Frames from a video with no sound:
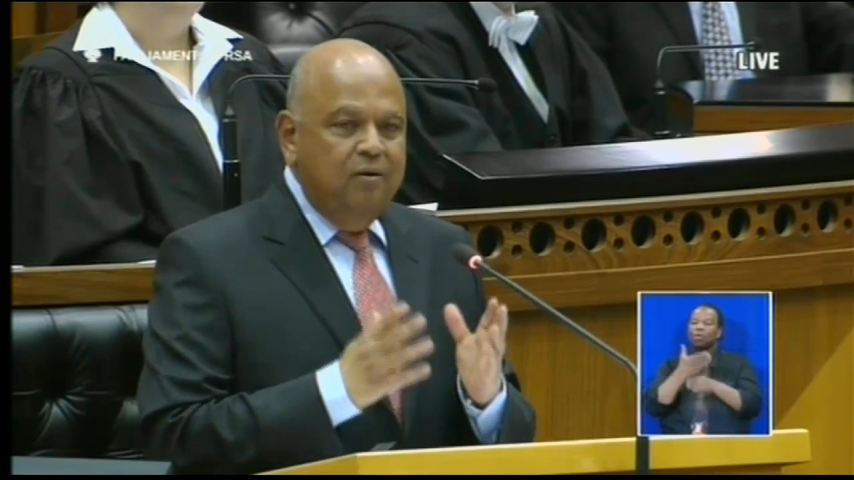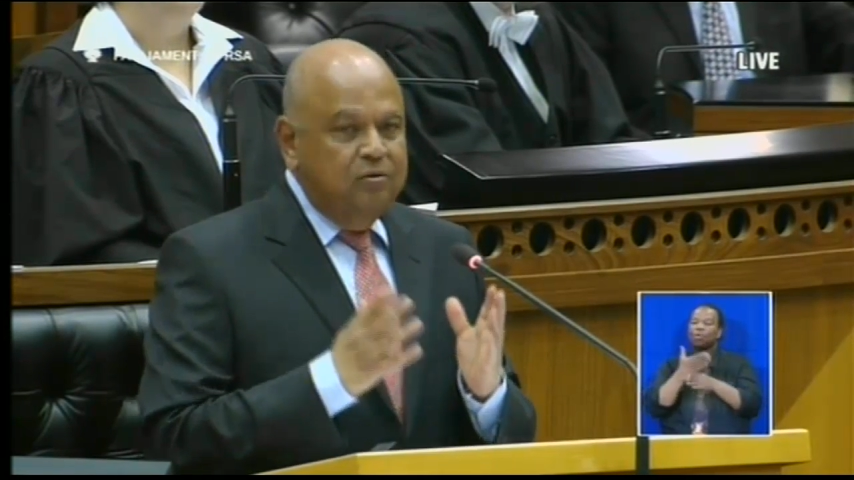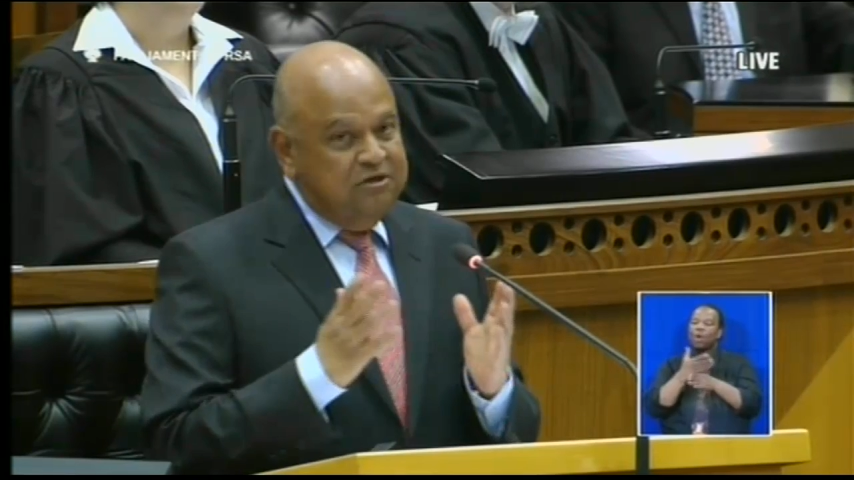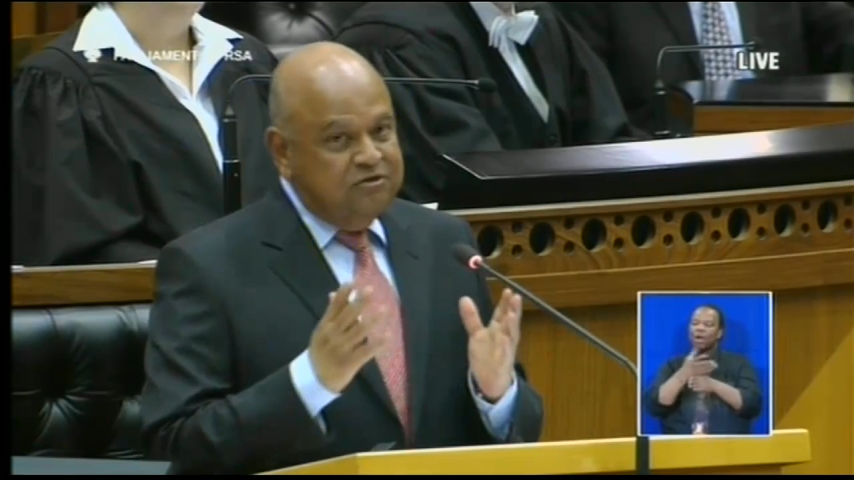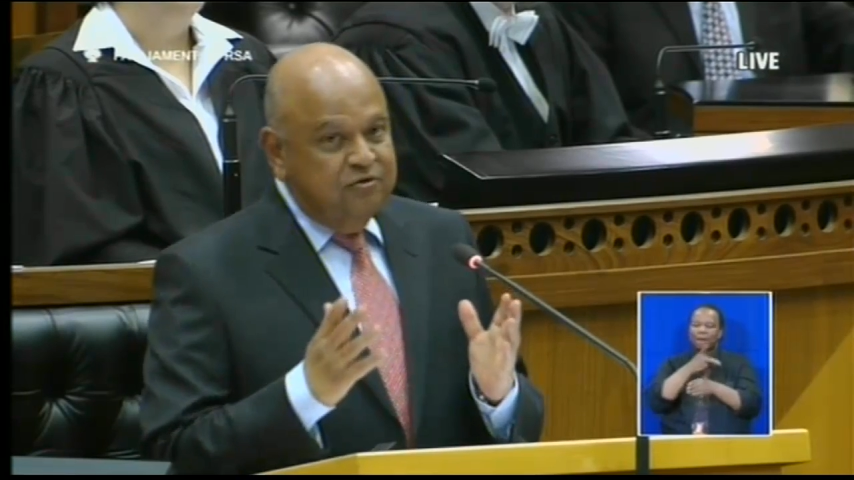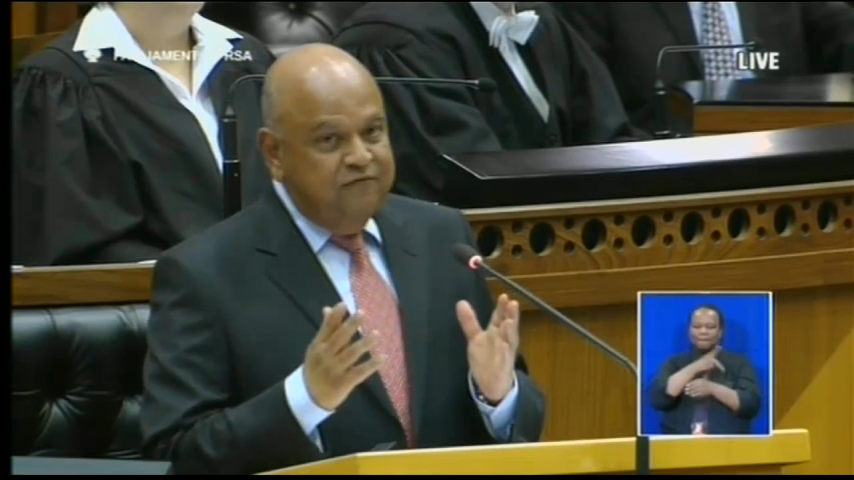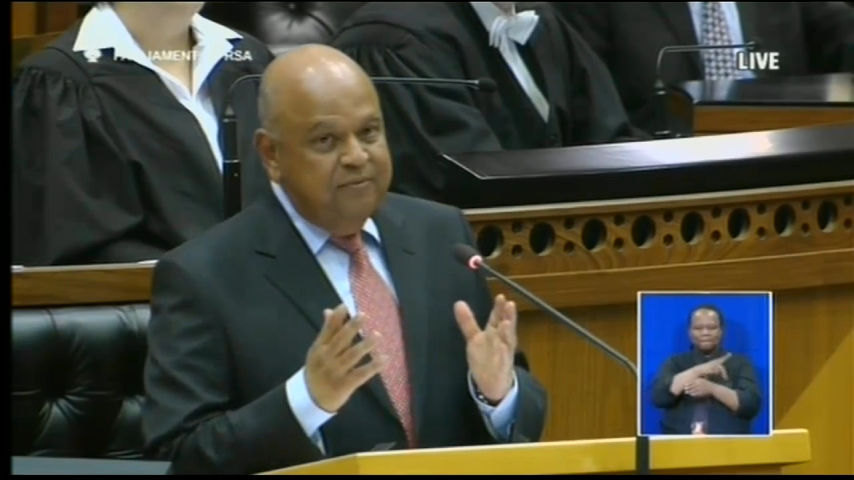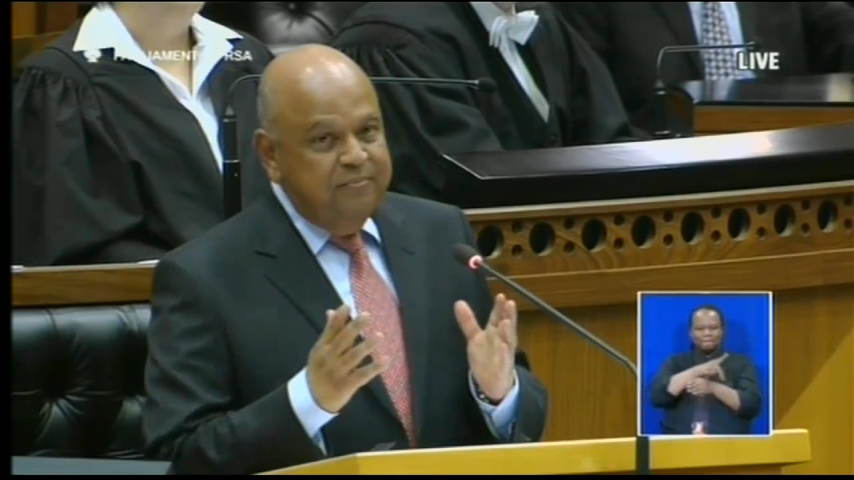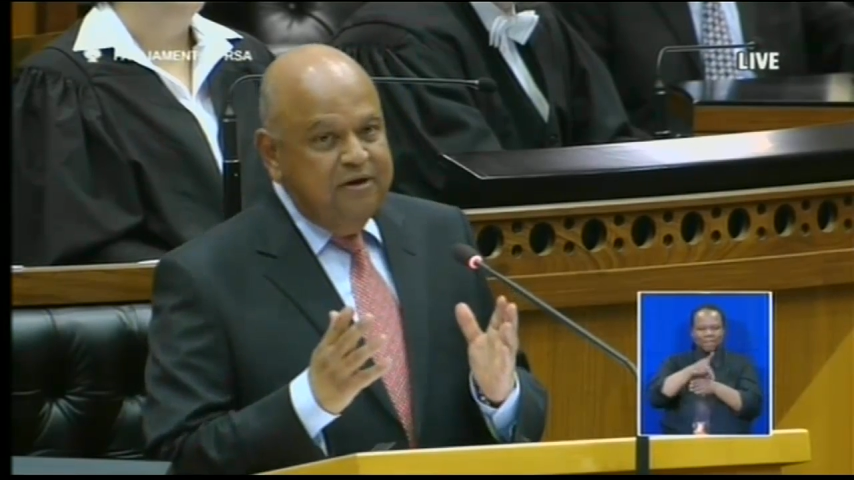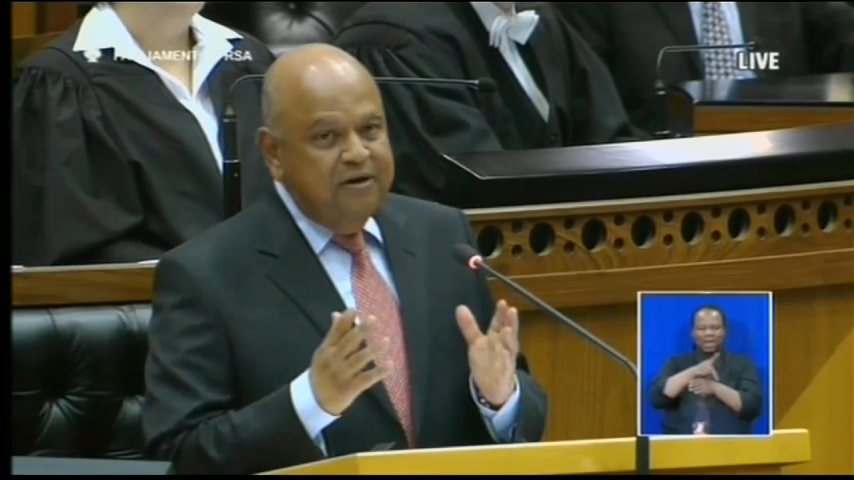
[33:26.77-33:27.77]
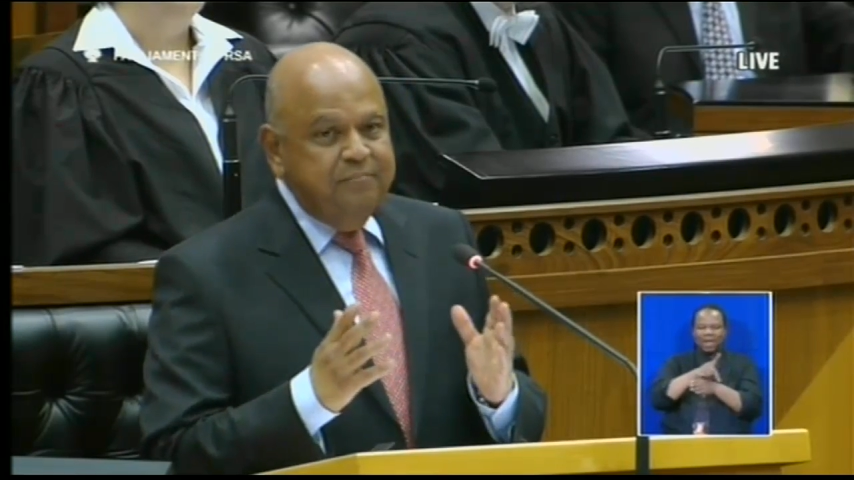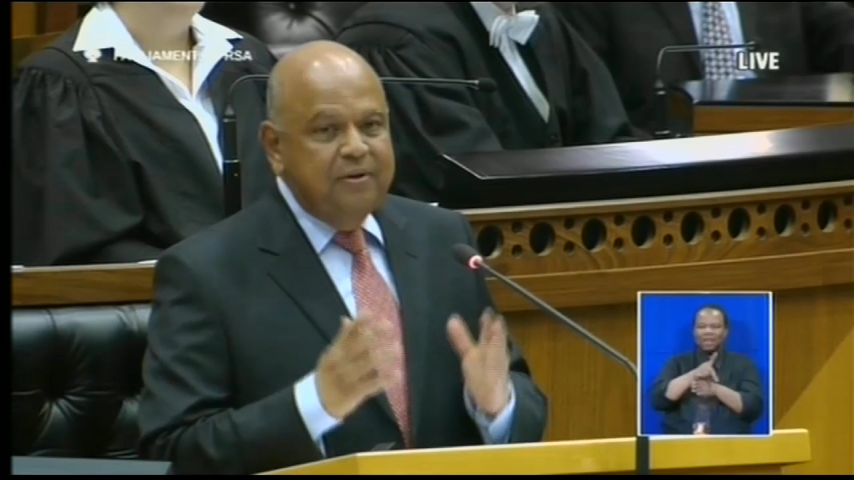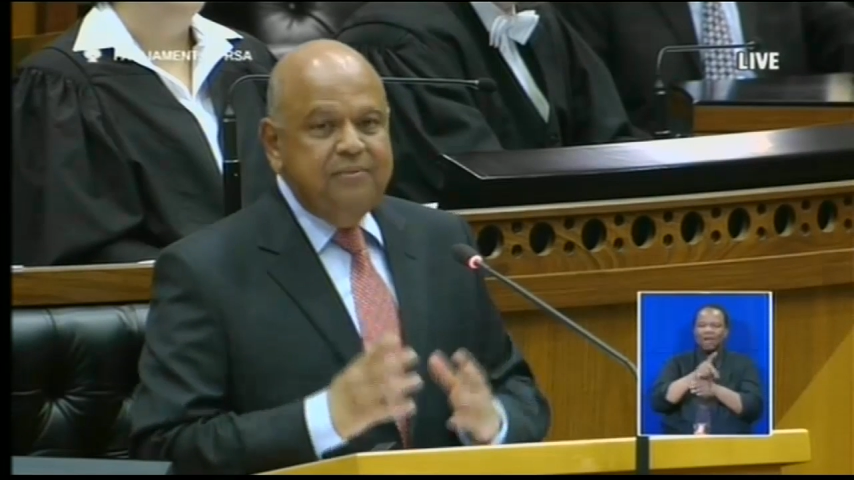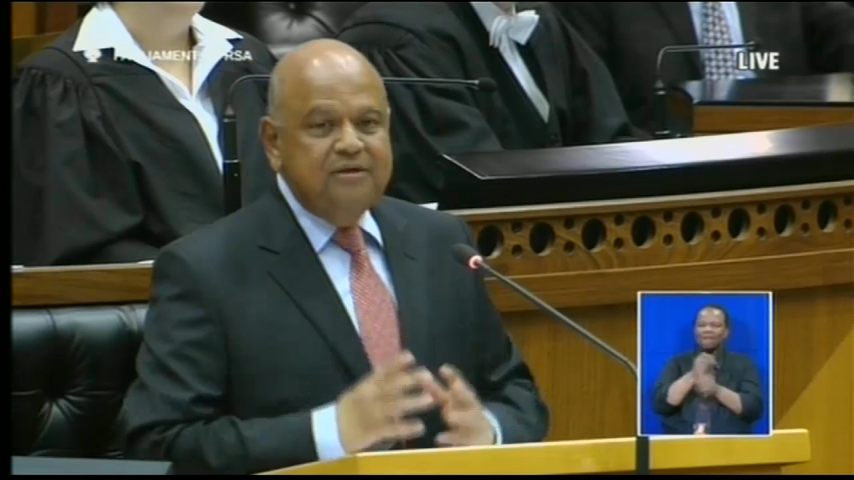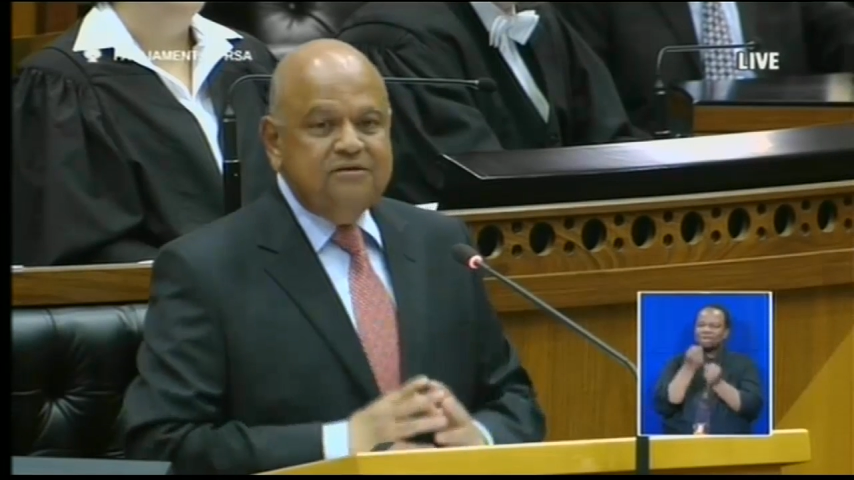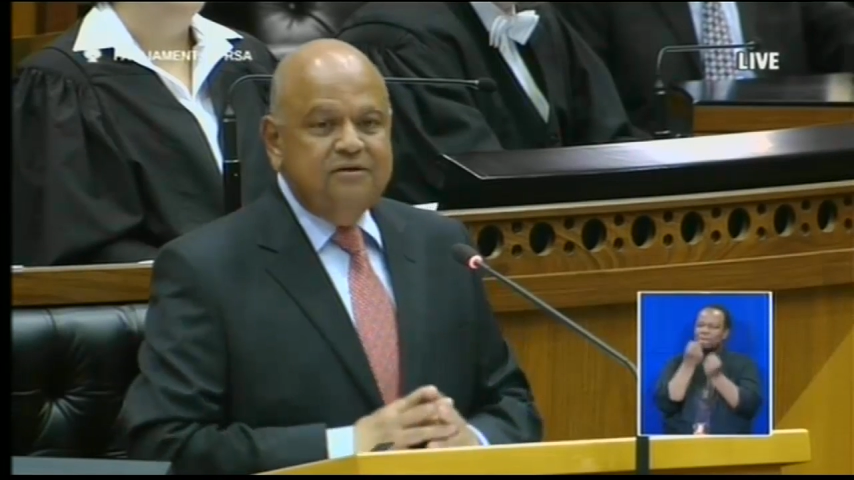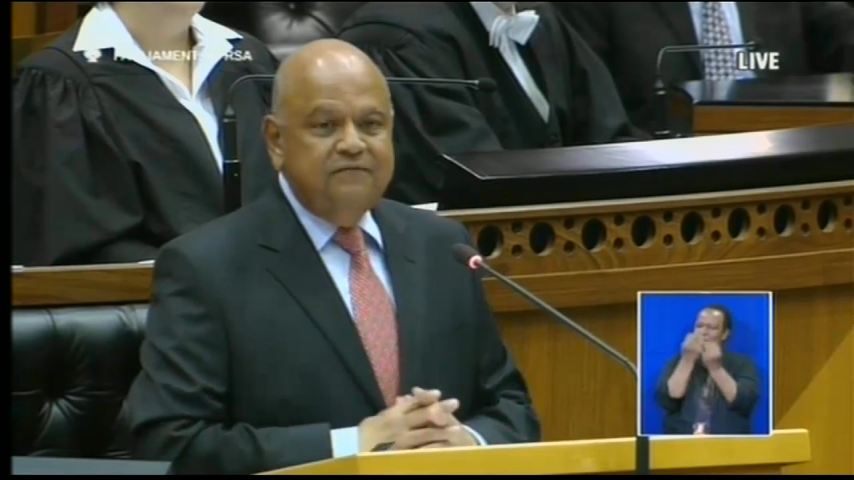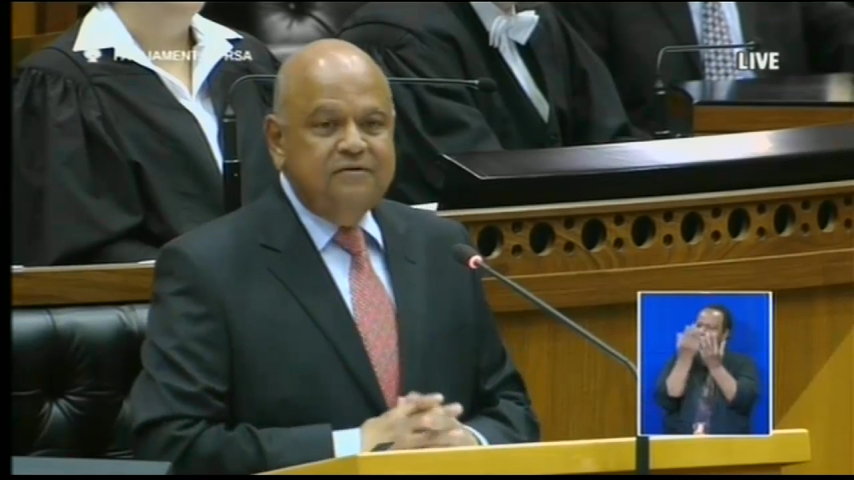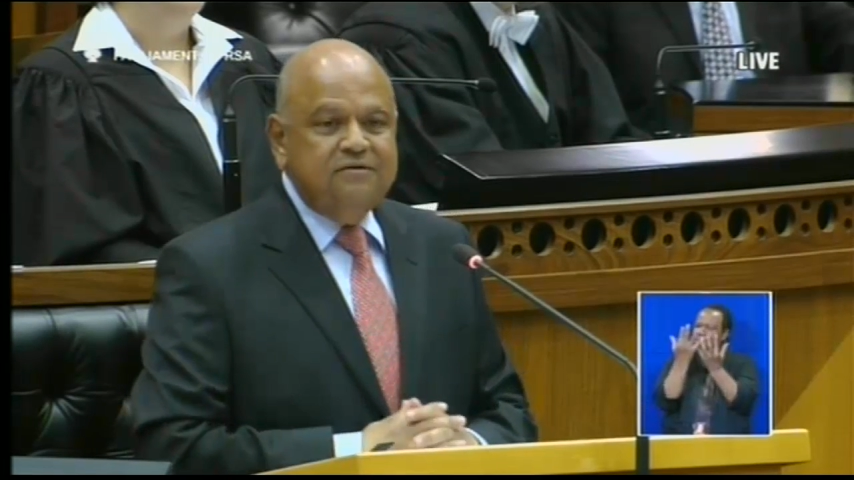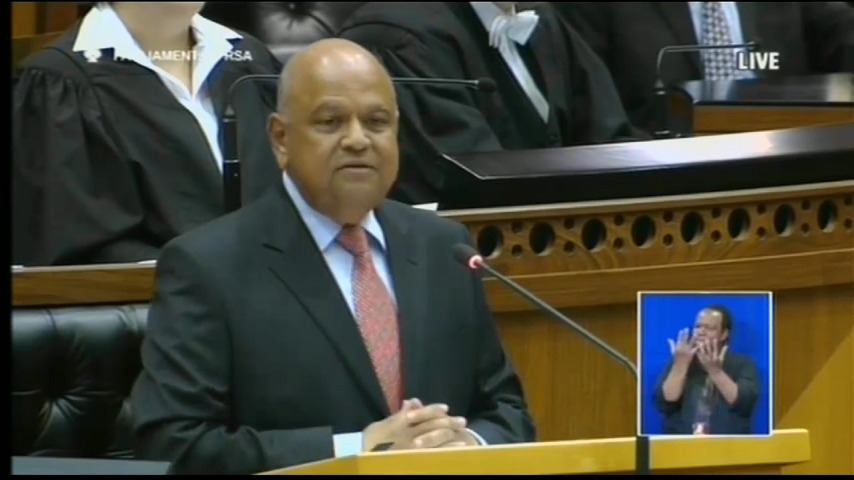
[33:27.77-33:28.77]
or just over 1 million public
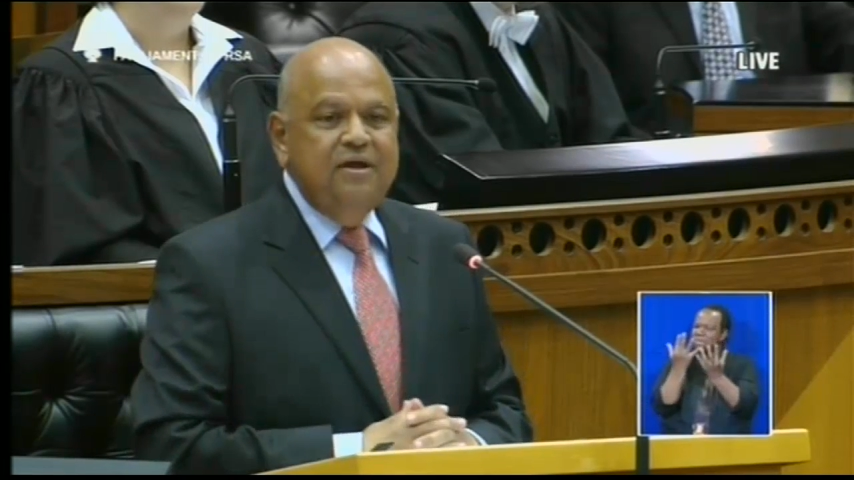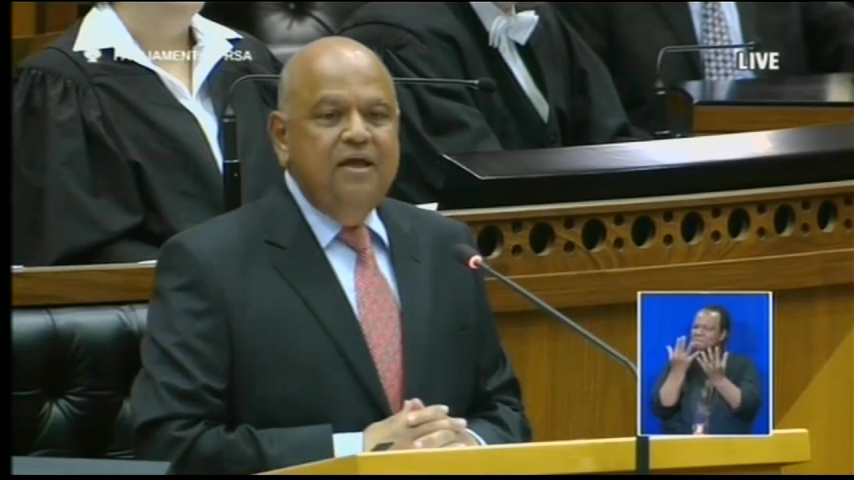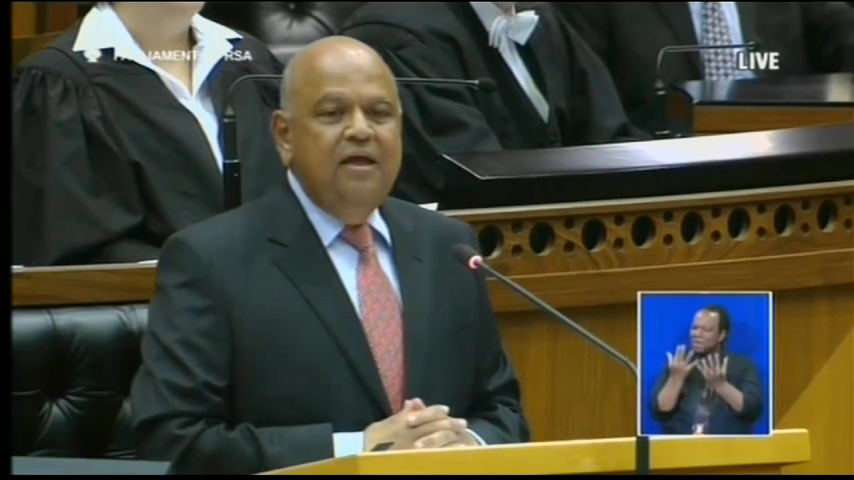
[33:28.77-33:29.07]
servants